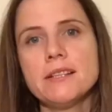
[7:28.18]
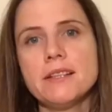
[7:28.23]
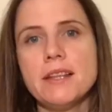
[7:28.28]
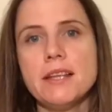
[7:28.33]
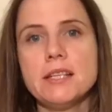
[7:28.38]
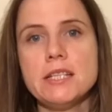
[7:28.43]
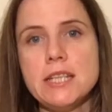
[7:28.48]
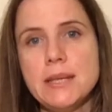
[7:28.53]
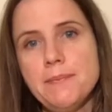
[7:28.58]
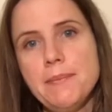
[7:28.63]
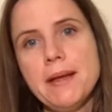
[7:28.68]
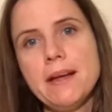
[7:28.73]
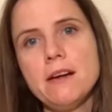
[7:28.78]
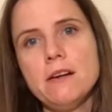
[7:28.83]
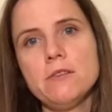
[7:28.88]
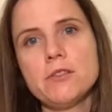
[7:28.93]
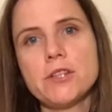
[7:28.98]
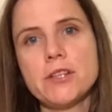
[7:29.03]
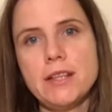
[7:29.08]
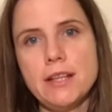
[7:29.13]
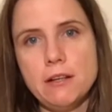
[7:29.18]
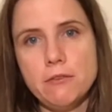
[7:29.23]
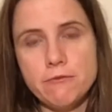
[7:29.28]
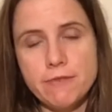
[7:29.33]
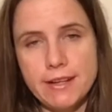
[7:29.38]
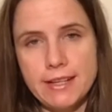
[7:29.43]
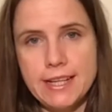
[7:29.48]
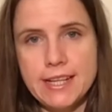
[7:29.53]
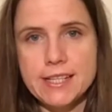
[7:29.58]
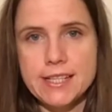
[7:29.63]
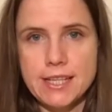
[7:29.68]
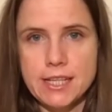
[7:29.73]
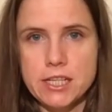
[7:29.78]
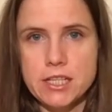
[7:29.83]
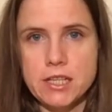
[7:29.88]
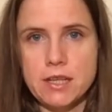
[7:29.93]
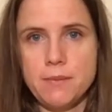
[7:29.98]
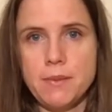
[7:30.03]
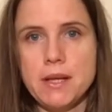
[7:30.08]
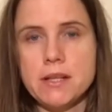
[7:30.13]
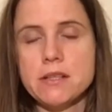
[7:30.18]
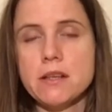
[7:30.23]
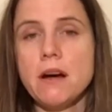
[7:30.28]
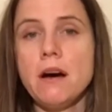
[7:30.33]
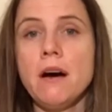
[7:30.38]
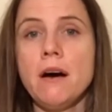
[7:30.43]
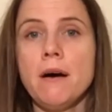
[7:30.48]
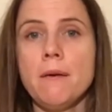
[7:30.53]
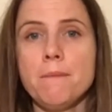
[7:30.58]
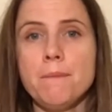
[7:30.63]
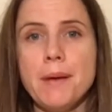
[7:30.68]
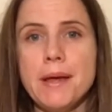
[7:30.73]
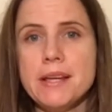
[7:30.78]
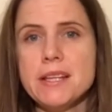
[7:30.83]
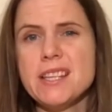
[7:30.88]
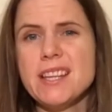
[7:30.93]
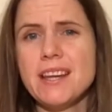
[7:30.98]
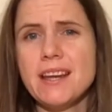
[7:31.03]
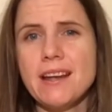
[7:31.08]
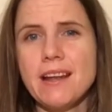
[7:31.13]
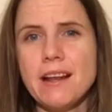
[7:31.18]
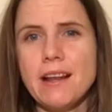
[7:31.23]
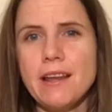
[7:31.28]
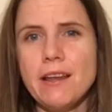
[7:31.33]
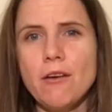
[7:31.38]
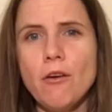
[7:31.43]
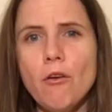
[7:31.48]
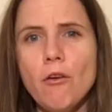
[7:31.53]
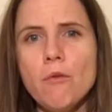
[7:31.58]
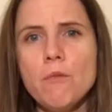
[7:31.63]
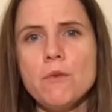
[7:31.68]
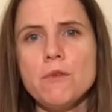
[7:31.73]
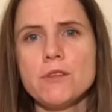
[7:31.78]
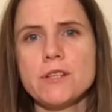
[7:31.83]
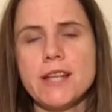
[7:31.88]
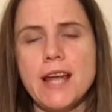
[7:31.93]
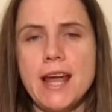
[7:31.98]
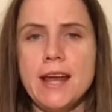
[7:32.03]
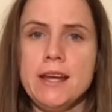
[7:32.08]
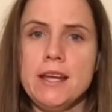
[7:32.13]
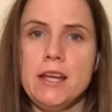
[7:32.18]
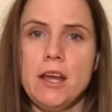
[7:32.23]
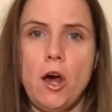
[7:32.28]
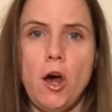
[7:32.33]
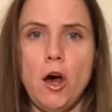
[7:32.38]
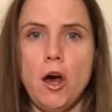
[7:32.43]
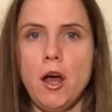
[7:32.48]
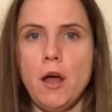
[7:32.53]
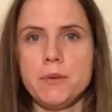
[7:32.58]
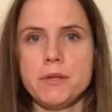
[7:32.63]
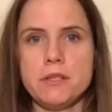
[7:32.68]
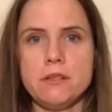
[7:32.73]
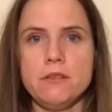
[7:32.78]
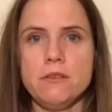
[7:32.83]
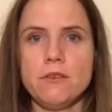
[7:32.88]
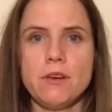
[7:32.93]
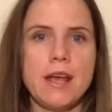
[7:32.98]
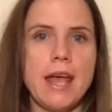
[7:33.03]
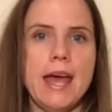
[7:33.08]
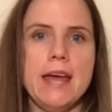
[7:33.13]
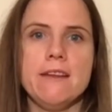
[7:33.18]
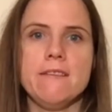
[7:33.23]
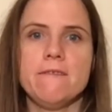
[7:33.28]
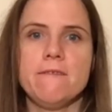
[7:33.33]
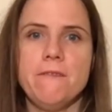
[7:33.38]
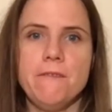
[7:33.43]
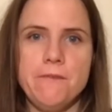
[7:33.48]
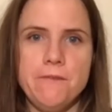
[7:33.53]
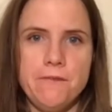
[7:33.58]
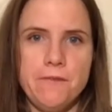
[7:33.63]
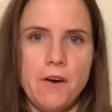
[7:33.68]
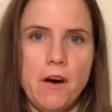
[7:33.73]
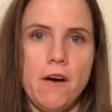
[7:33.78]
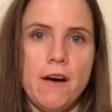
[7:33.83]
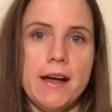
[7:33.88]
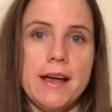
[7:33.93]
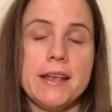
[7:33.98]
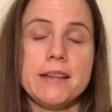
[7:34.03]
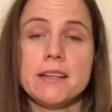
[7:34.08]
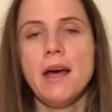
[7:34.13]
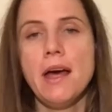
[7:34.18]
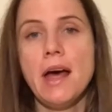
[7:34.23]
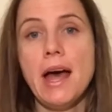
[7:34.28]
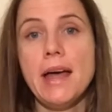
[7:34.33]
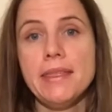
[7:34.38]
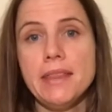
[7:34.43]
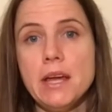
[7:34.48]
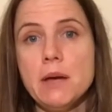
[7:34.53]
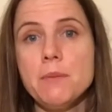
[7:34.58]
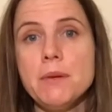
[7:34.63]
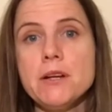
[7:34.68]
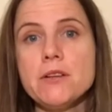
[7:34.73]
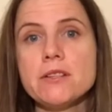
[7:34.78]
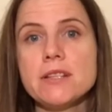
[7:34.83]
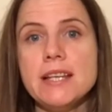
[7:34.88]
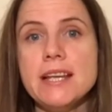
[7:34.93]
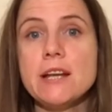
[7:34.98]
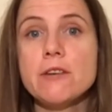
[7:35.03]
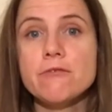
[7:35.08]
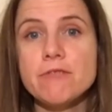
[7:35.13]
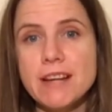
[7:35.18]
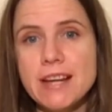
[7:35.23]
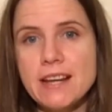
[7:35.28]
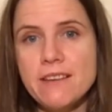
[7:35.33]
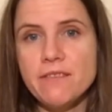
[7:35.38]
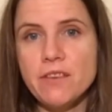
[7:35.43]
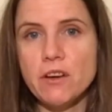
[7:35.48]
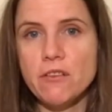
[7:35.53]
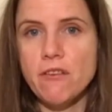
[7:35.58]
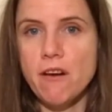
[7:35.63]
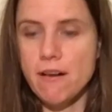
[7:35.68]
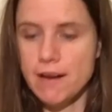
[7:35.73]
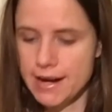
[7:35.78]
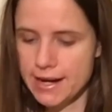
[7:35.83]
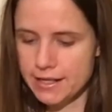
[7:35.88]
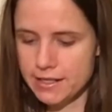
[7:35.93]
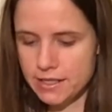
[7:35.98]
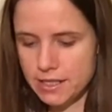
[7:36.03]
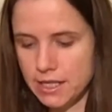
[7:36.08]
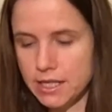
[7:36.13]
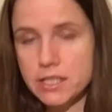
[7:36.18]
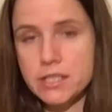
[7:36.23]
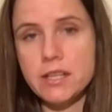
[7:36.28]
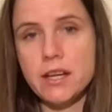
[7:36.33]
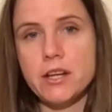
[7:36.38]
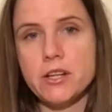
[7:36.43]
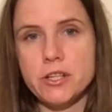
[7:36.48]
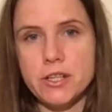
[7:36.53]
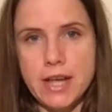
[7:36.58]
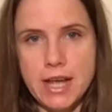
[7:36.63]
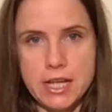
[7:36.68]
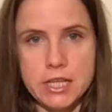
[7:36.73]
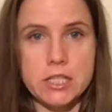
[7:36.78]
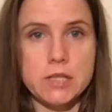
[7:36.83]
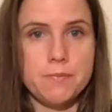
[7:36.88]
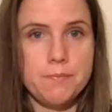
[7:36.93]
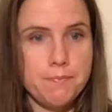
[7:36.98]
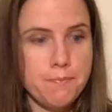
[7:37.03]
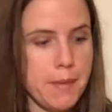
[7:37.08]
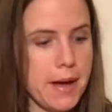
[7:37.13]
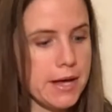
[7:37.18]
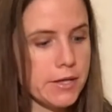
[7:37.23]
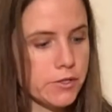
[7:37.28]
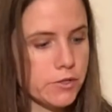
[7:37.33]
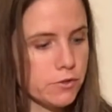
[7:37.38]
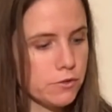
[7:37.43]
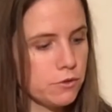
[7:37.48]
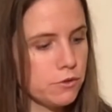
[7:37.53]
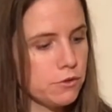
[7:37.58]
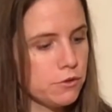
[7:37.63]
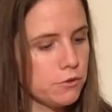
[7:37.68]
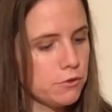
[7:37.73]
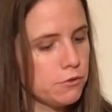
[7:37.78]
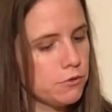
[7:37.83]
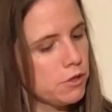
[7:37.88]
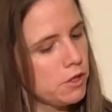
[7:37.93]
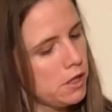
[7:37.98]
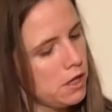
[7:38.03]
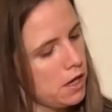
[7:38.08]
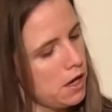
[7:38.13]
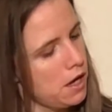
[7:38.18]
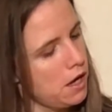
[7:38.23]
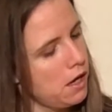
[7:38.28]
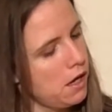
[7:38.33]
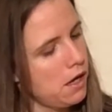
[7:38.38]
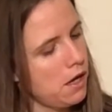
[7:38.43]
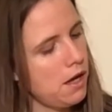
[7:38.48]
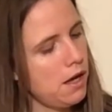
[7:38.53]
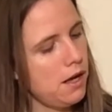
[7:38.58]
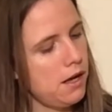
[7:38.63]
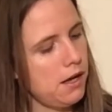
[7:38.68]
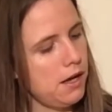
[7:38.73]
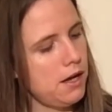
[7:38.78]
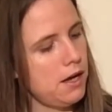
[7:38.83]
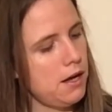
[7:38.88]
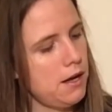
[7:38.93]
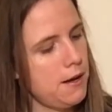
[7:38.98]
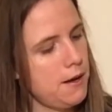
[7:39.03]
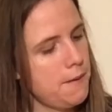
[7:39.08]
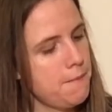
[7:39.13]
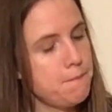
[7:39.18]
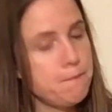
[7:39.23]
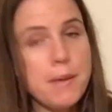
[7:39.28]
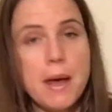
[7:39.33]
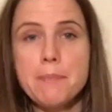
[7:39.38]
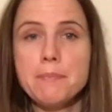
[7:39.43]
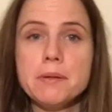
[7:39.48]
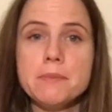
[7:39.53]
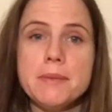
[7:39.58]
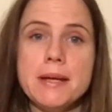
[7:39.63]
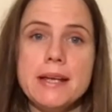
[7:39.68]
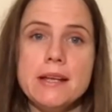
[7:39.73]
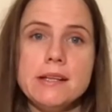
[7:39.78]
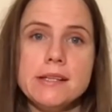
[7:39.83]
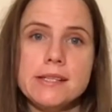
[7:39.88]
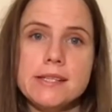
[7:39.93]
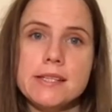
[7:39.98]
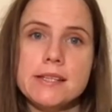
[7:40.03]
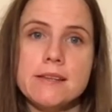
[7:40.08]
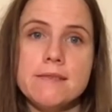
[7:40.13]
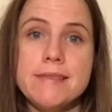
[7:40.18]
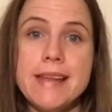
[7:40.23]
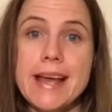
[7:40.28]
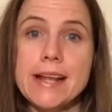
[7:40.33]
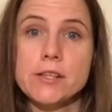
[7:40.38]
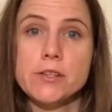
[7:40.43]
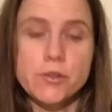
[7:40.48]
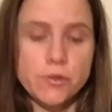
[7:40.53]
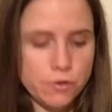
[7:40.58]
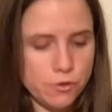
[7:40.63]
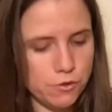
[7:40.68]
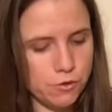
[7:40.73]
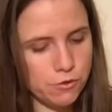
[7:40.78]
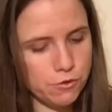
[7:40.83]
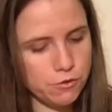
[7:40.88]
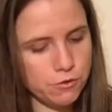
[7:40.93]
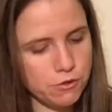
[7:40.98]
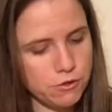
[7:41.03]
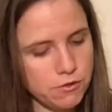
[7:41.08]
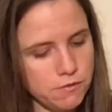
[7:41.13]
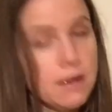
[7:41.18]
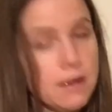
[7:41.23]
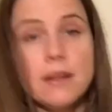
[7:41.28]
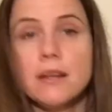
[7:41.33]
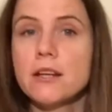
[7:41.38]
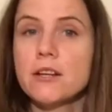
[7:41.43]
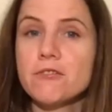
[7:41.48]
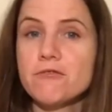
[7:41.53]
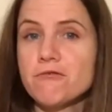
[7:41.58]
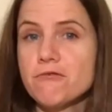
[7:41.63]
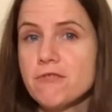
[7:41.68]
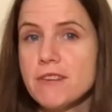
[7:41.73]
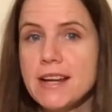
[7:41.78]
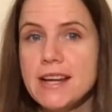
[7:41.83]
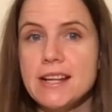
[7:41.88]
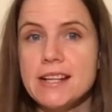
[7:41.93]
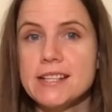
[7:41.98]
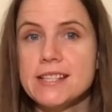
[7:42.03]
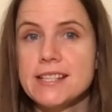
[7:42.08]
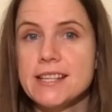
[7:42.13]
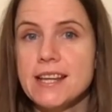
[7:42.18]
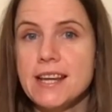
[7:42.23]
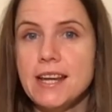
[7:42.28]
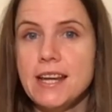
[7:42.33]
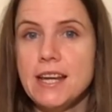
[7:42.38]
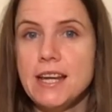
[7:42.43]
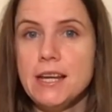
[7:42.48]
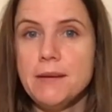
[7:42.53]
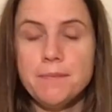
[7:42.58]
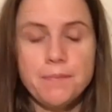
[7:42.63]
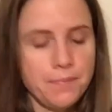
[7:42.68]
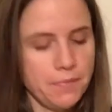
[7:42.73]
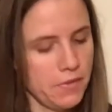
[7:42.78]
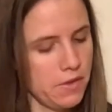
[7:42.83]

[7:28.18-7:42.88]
The typical slow release histamines are basically almost any herbs you can find, and they're mostly green varieties such as basil, peppermint, nettle, green tea.